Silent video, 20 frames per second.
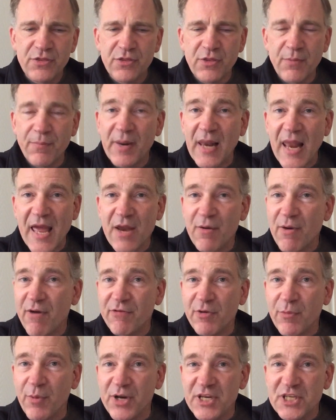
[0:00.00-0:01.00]
The player
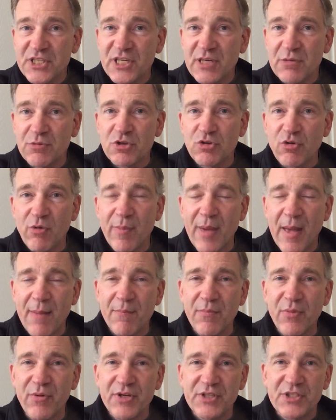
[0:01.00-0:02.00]
everybody seems to
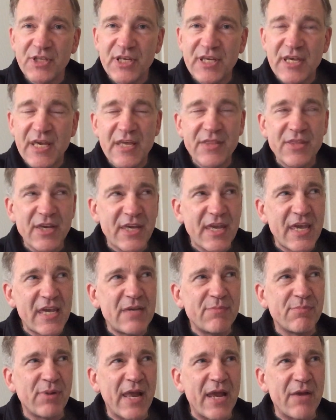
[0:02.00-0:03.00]
remember is the
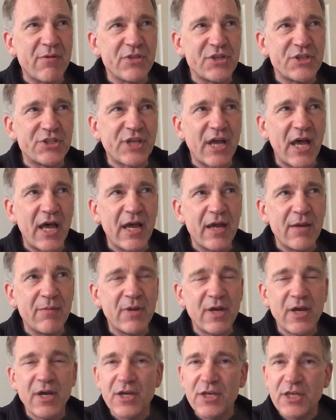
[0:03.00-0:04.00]
key player of the
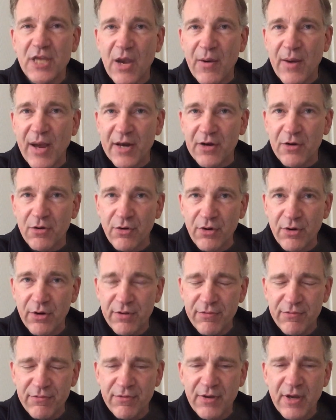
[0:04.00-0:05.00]
time, Johan
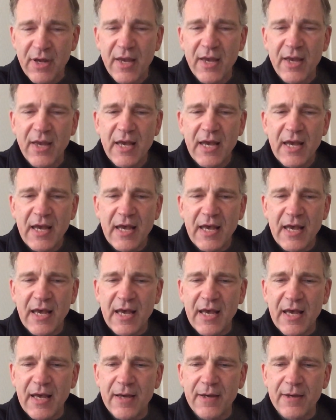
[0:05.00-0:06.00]
Cruyff.
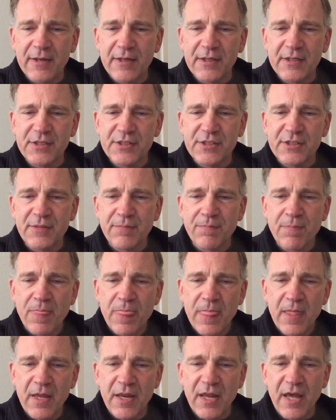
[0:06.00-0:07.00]
And
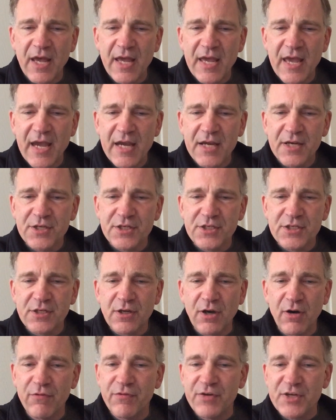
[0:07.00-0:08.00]

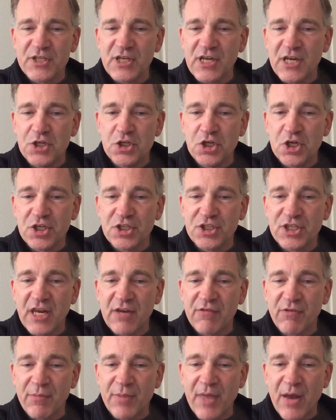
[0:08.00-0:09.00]
Ajax, obviously, as you can
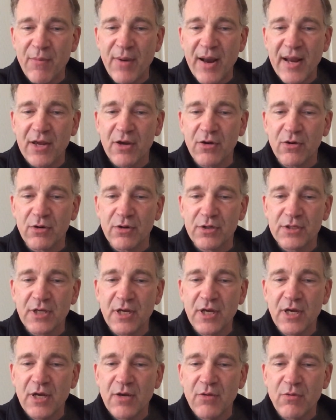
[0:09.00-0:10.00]
see from their record,
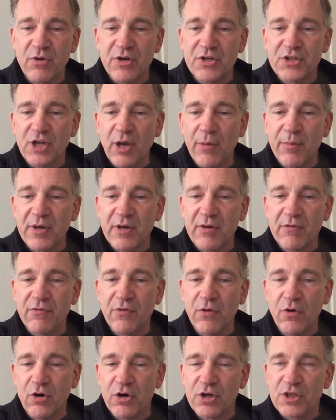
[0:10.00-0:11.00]
were a dominant
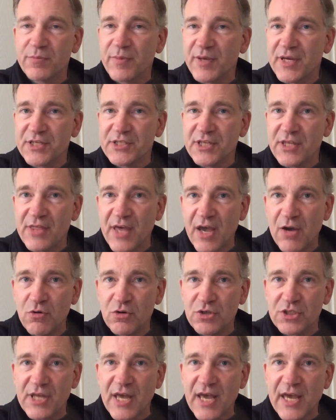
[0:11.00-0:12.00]
force because in
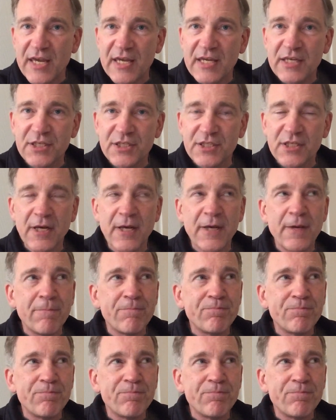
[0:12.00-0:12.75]
those days